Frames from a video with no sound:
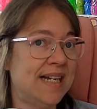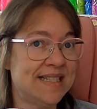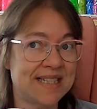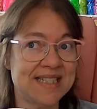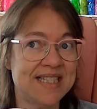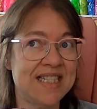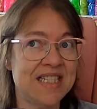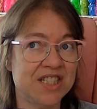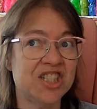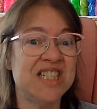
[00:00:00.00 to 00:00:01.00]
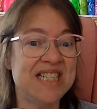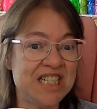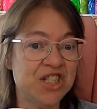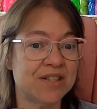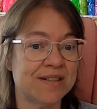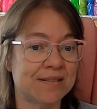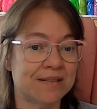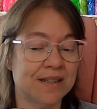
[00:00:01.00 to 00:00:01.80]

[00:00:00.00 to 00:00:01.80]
it's a Tunisian.